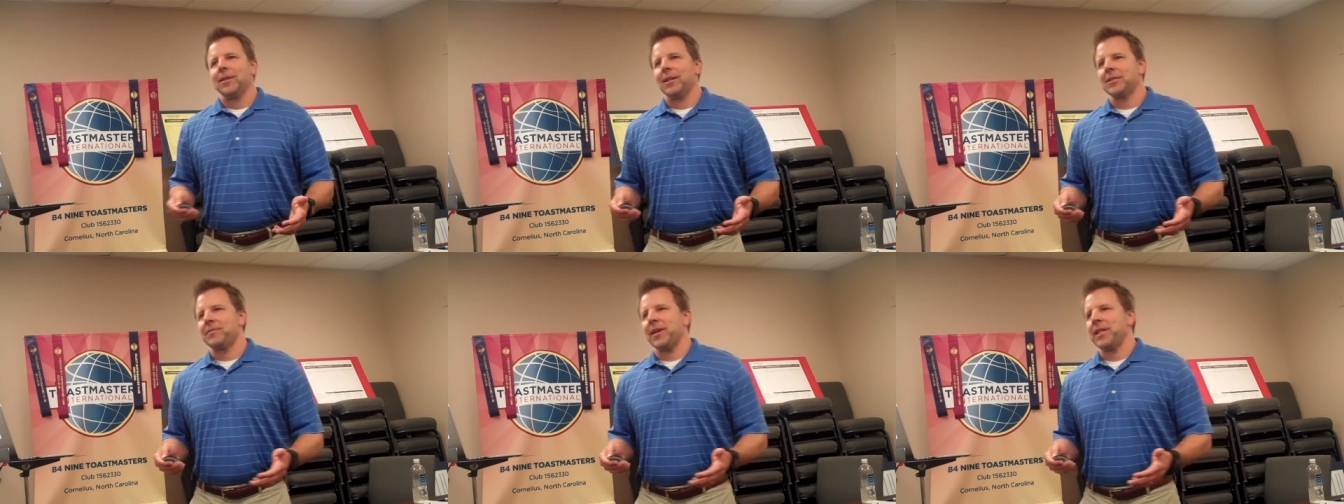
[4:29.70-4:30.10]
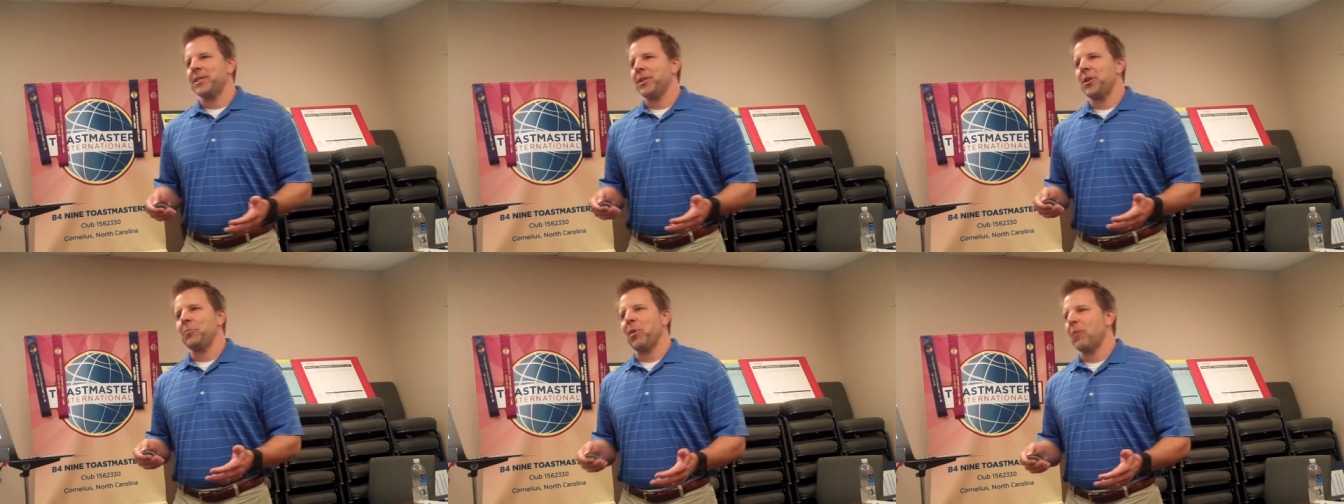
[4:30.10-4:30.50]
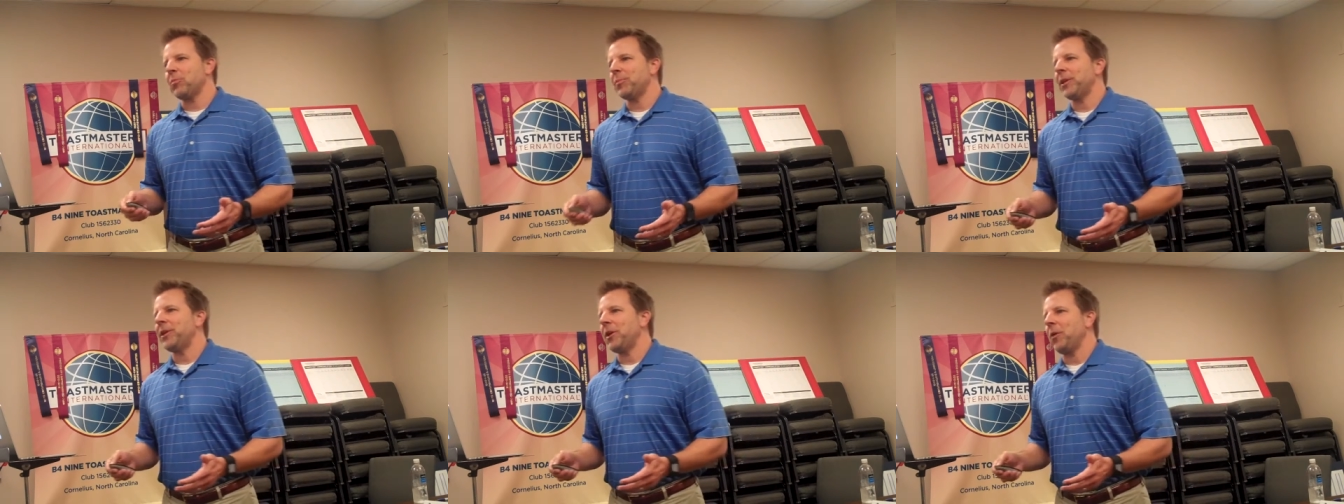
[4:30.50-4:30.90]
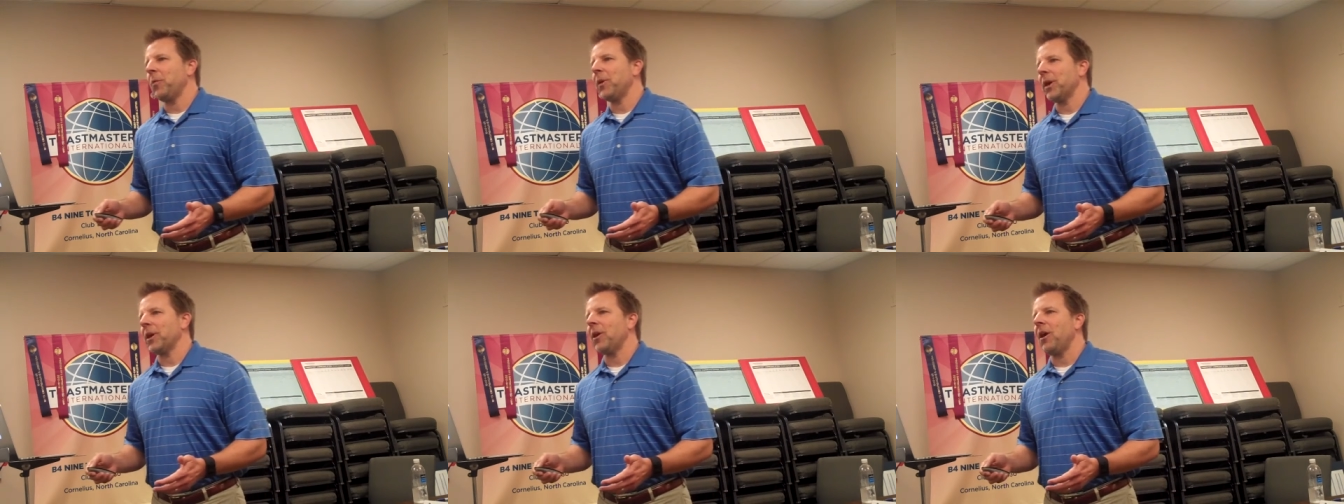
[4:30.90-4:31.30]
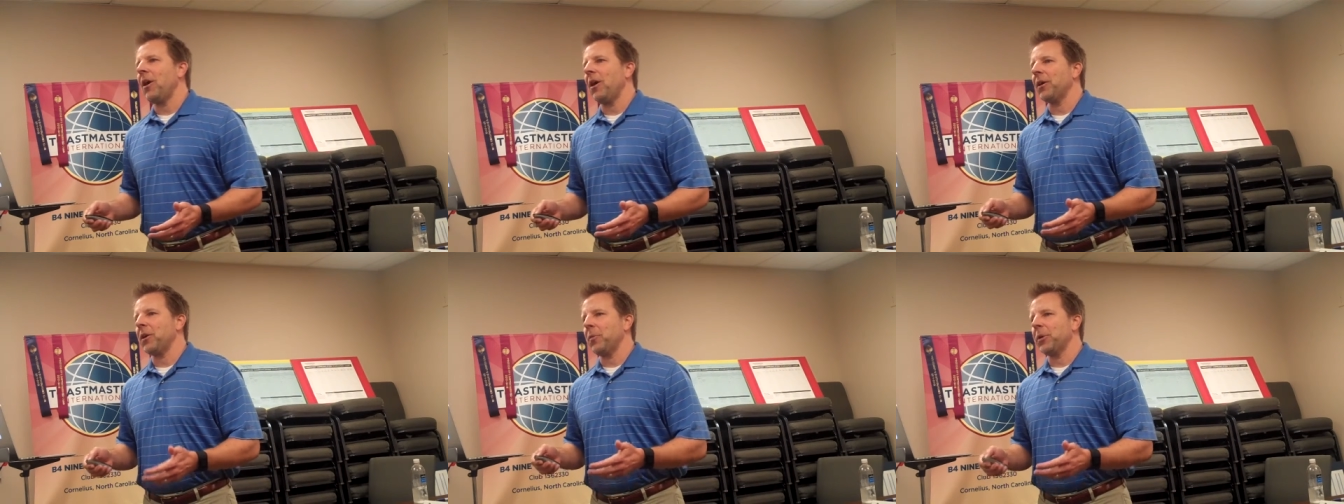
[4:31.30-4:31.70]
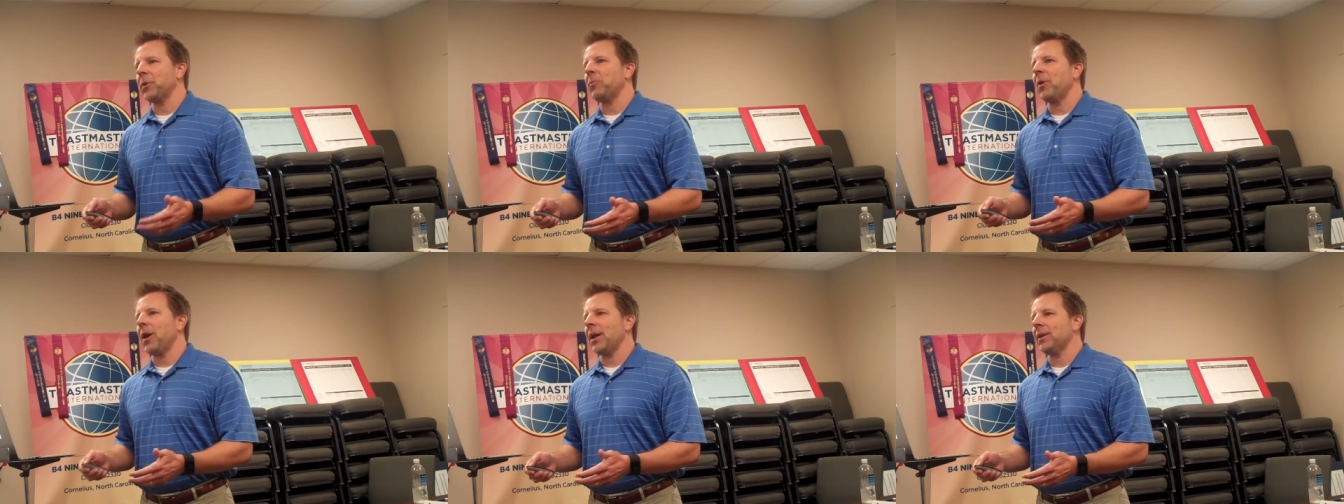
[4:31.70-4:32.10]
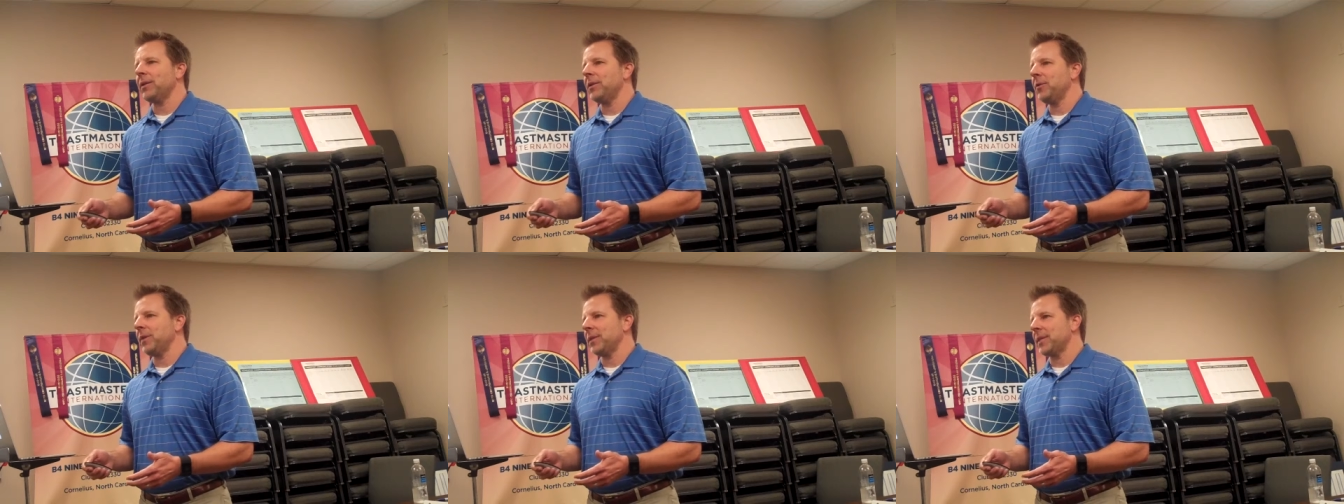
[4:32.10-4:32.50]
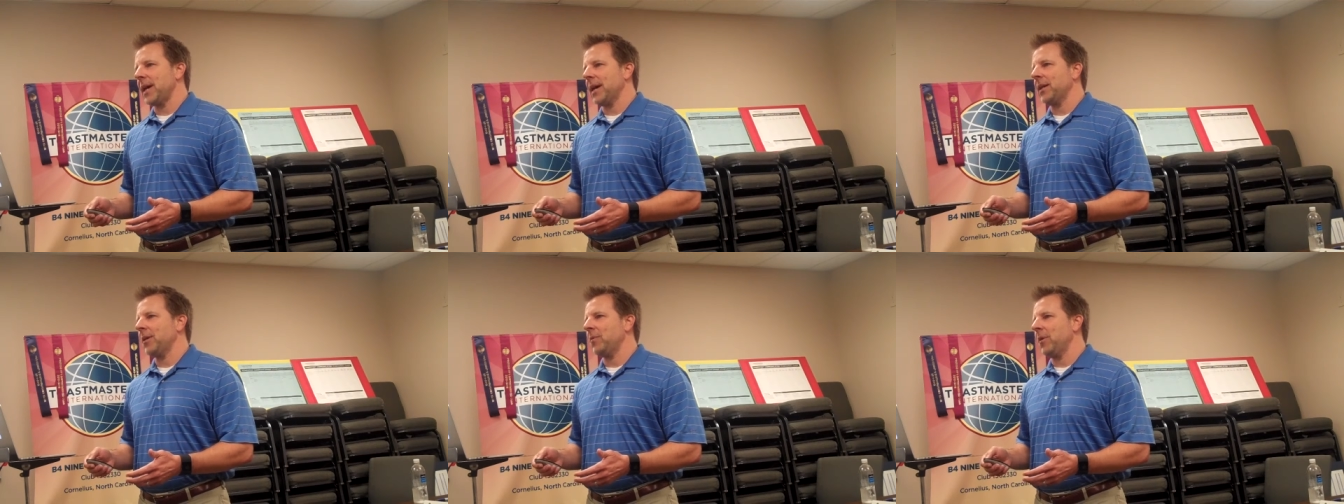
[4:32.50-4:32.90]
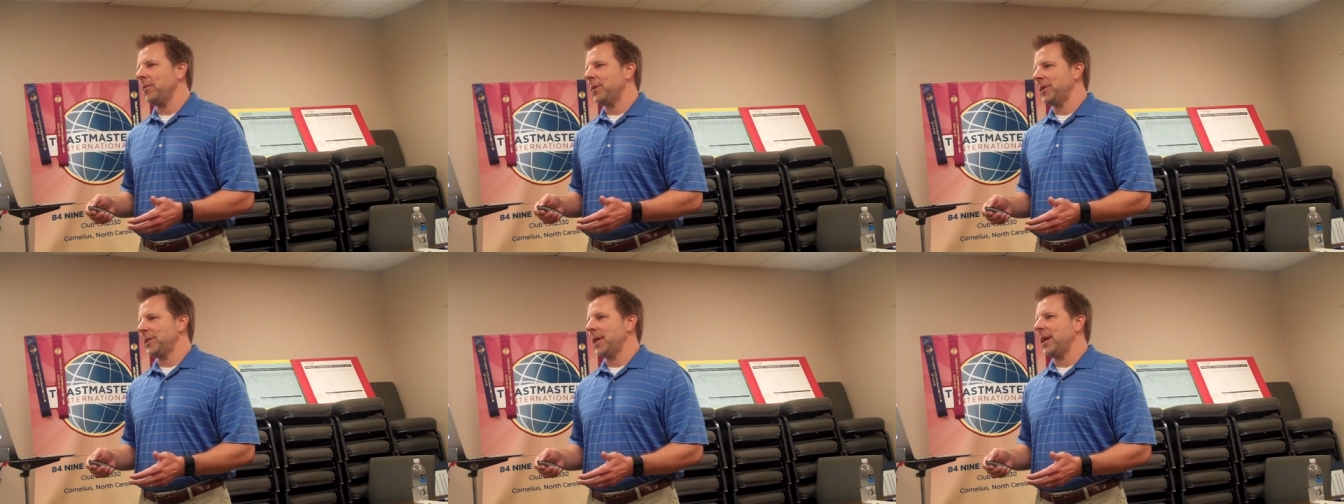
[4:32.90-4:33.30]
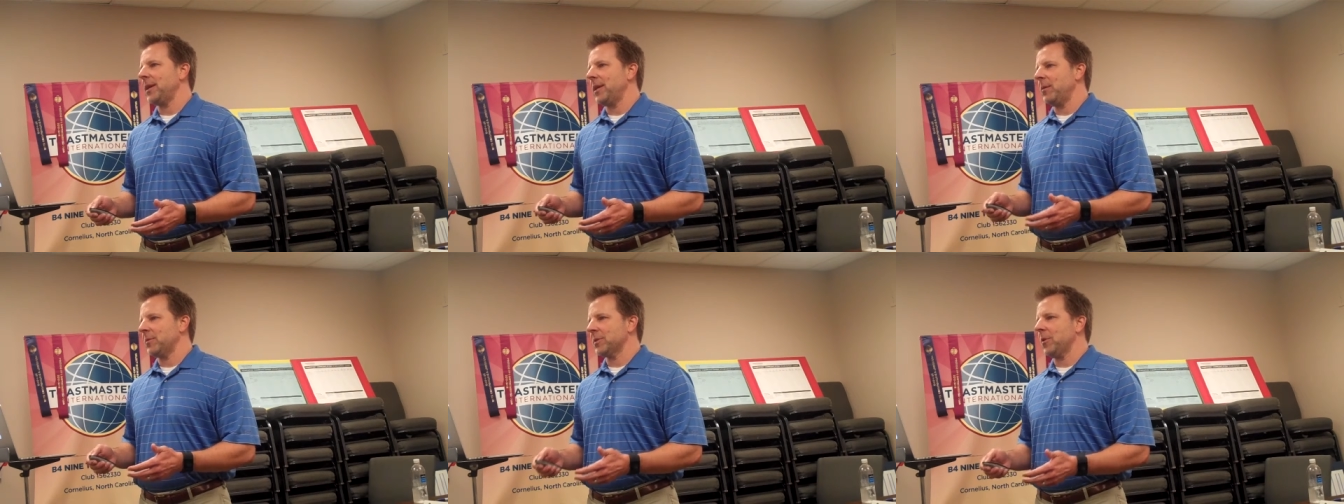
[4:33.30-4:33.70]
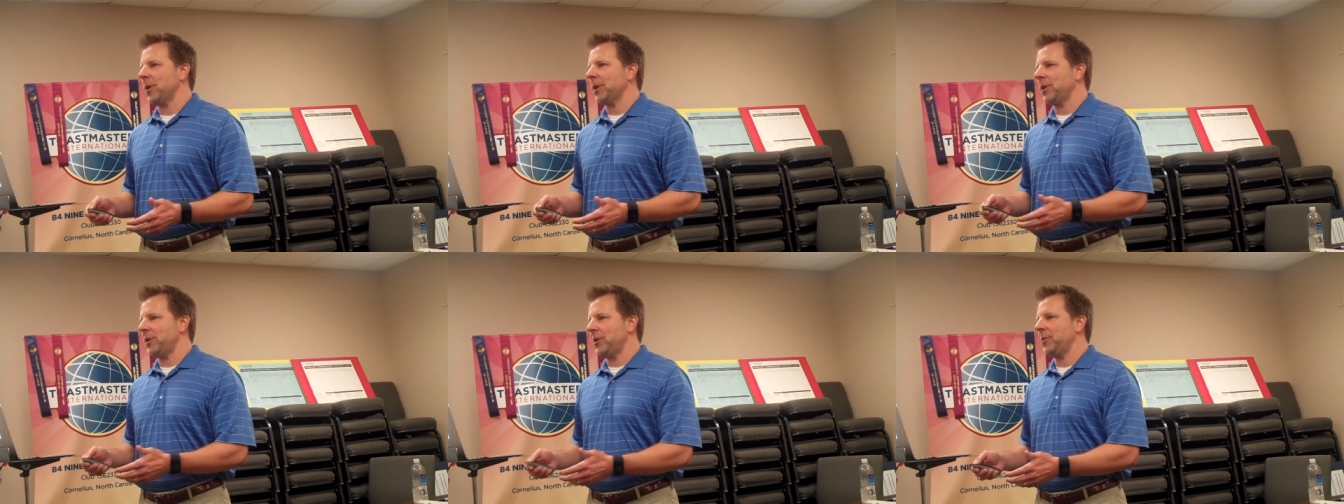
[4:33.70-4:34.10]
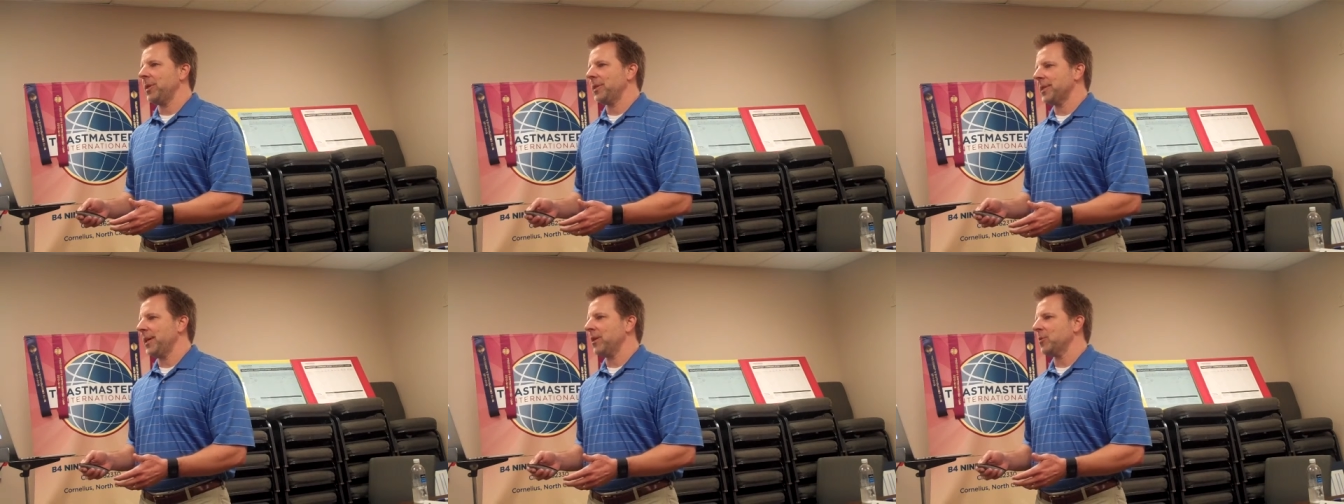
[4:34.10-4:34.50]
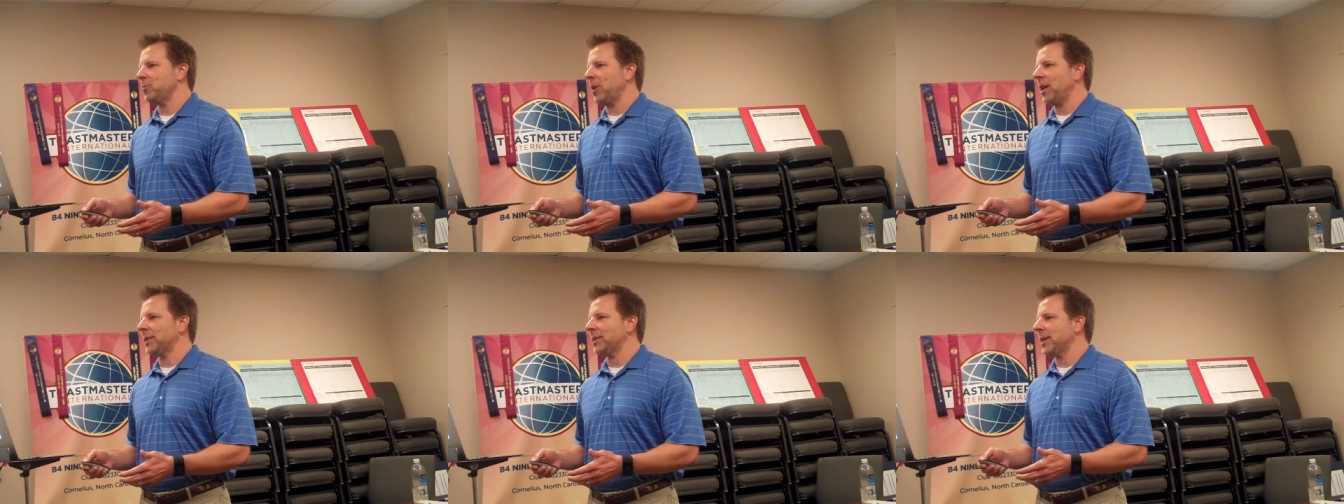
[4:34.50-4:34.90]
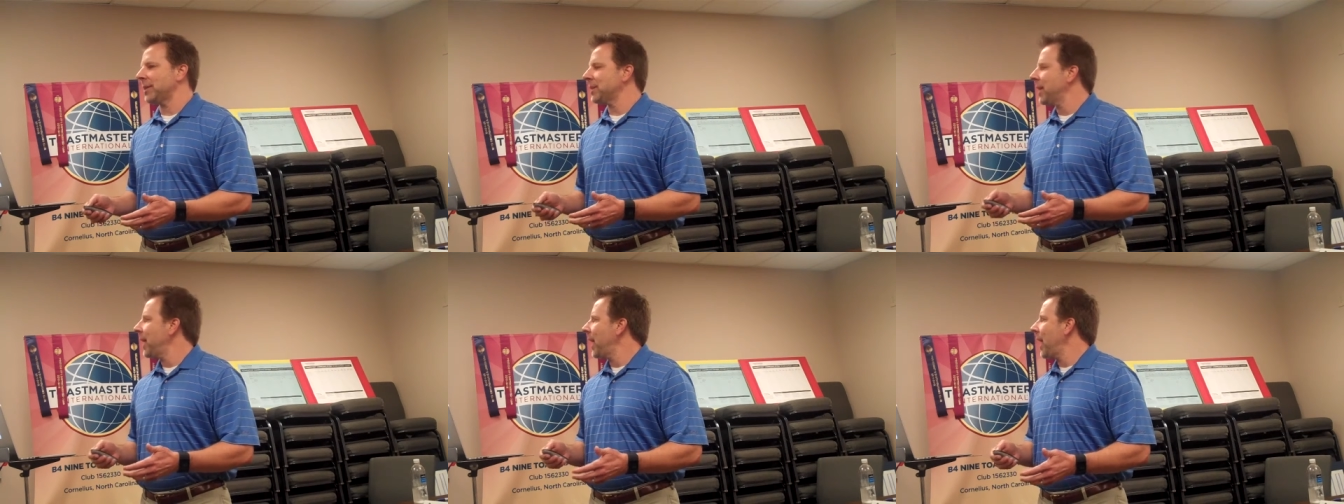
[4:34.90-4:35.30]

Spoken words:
let's face it, you probably don't want to call. You want the product to do exactly what we said it was going to do in the sales process.